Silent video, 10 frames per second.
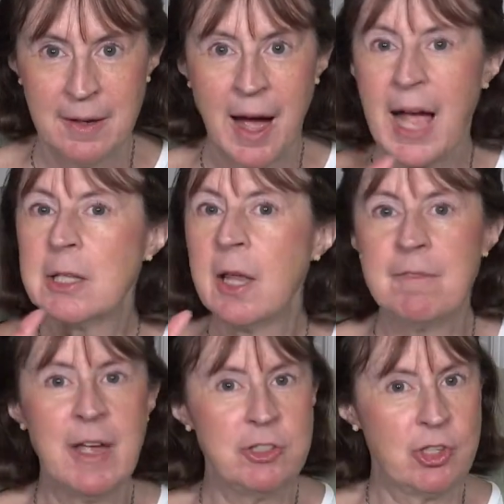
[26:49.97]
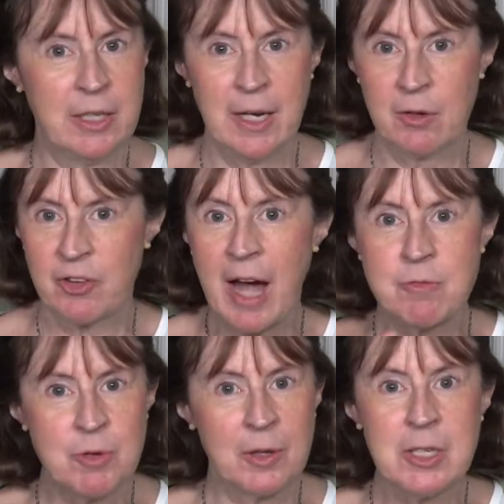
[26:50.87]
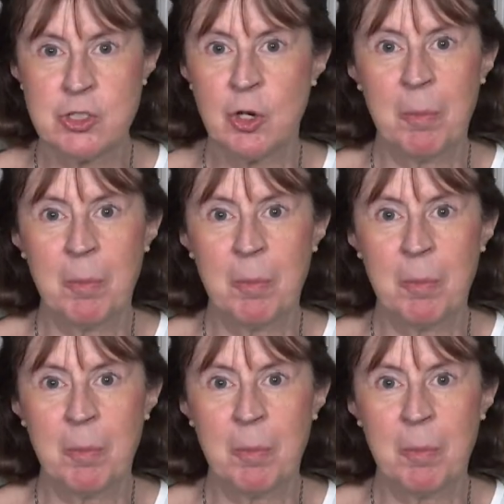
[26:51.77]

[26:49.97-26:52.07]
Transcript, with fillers: I love engineers, I really do.